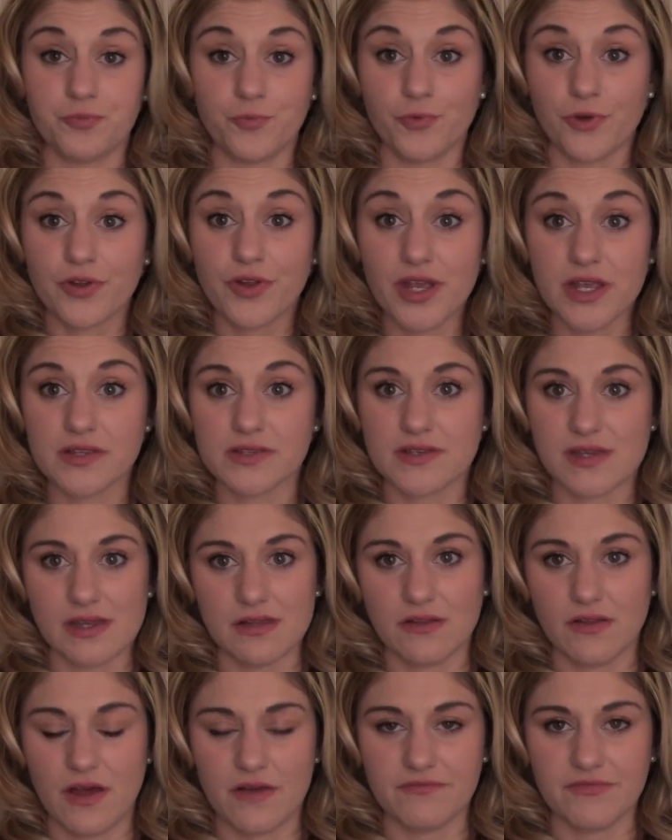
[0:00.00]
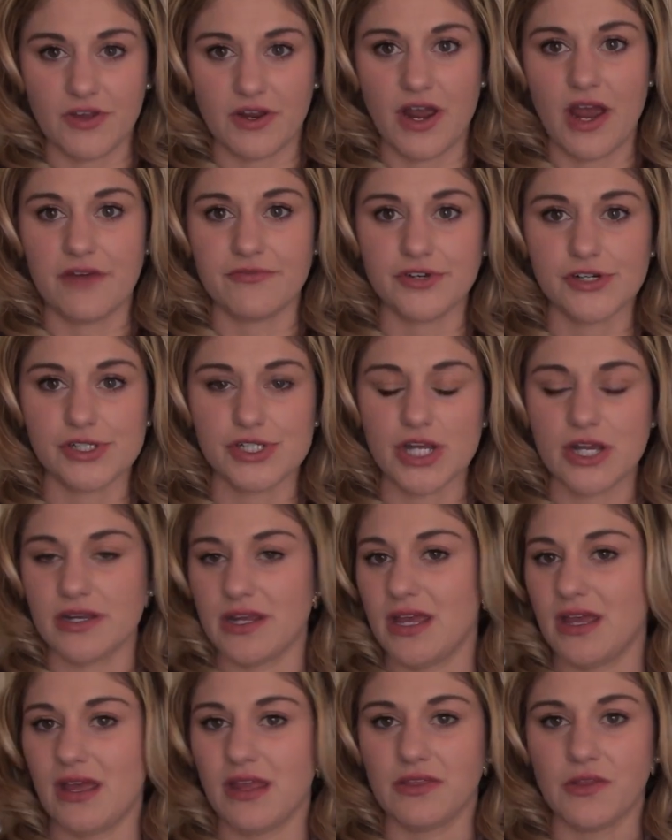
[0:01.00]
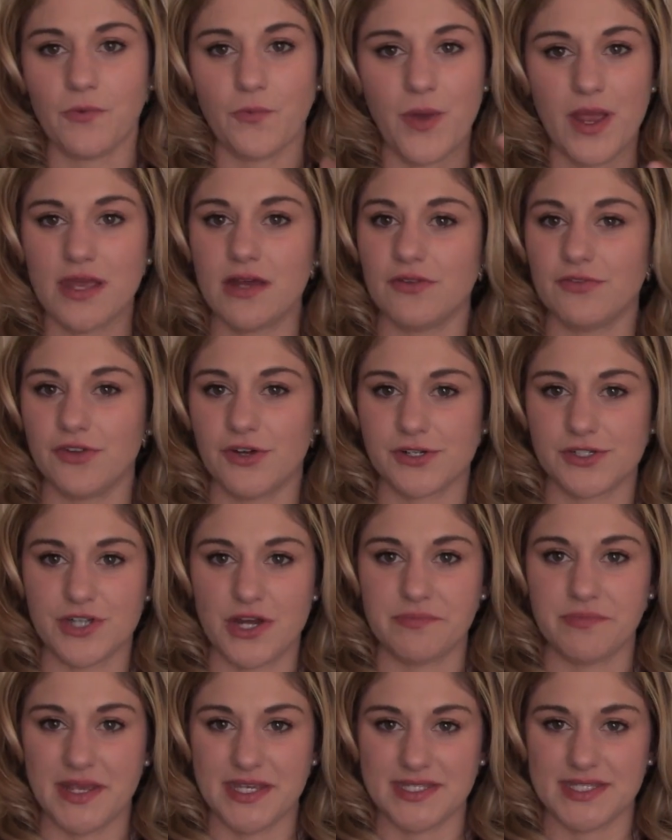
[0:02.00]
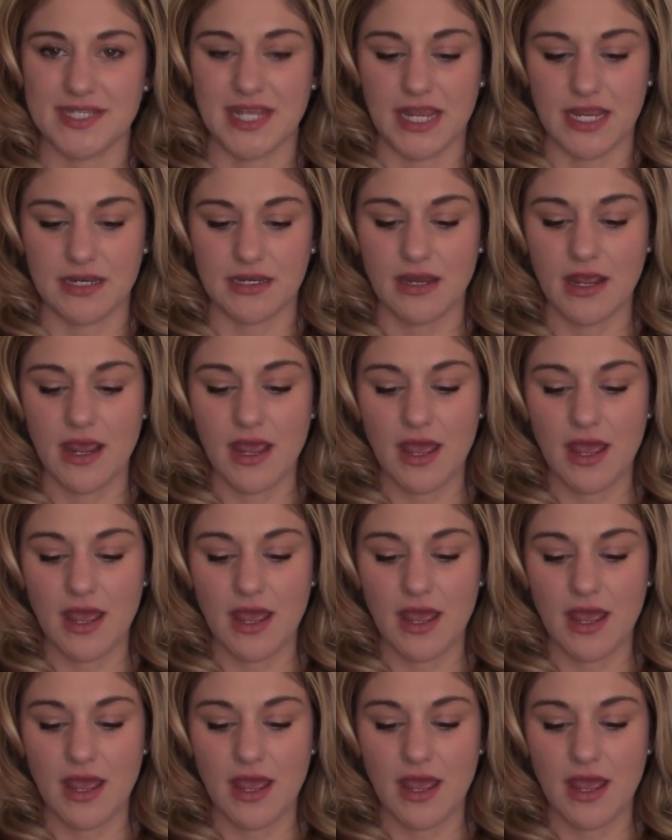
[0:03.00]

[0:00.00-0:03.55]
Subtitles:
really did love the coverage on it and the way it looked on my skin.